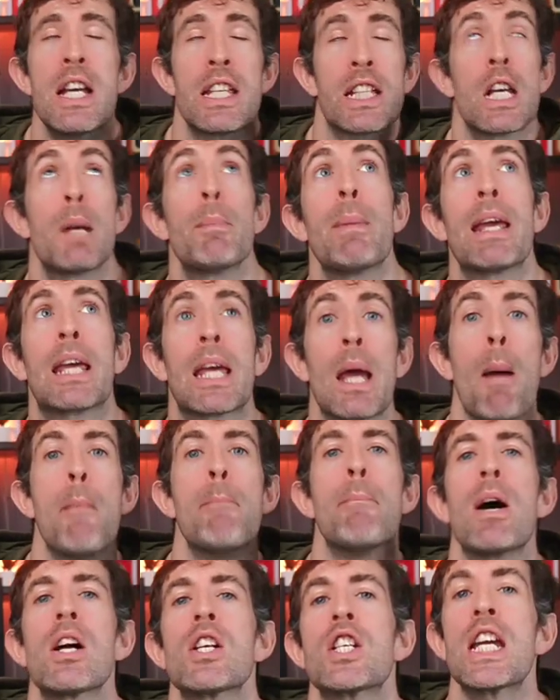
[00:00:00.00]
going to make it
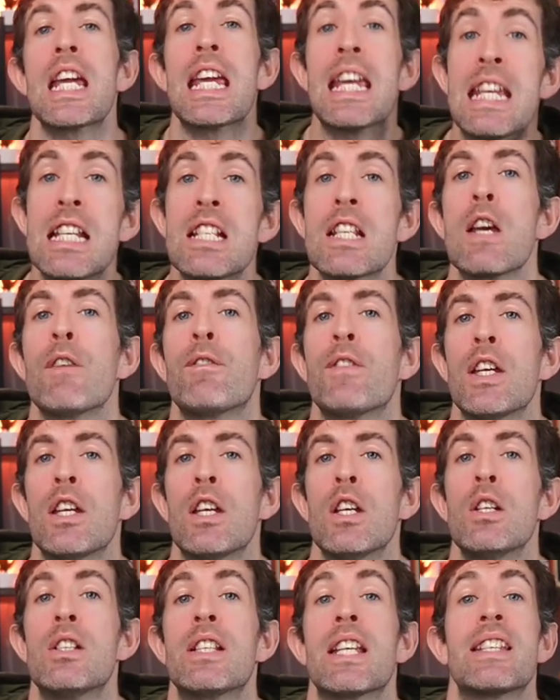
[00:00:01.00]
much easier for
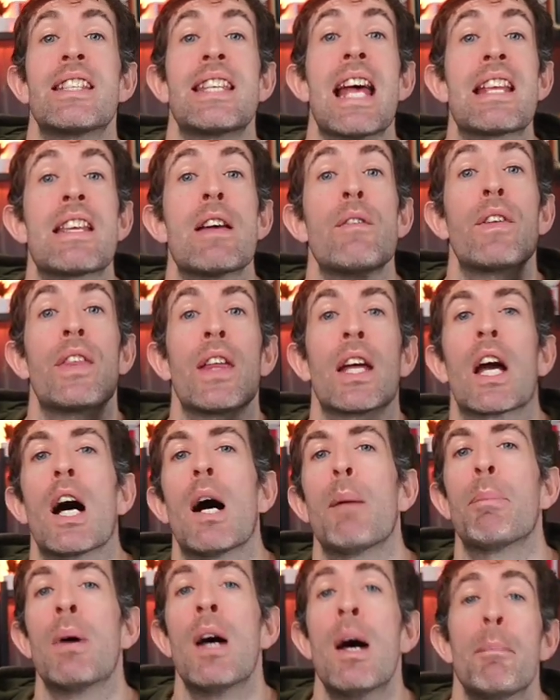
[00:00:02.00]
you to set everything
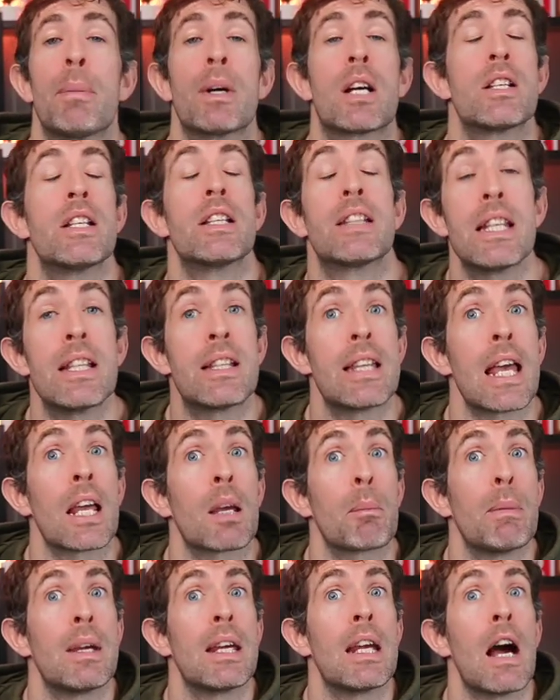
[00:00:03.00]
up, because it did take
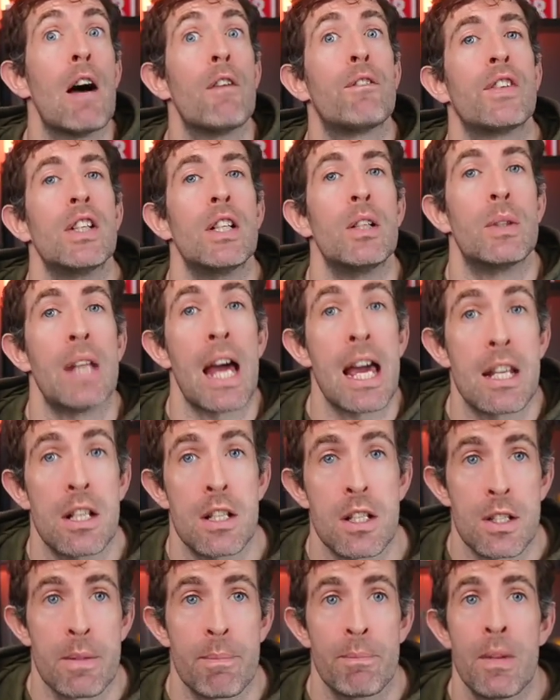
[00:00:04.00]
me a few
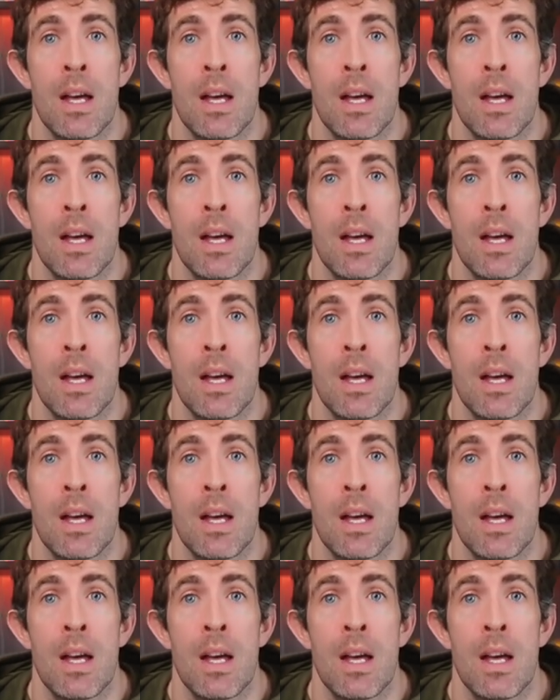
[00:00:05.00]
days.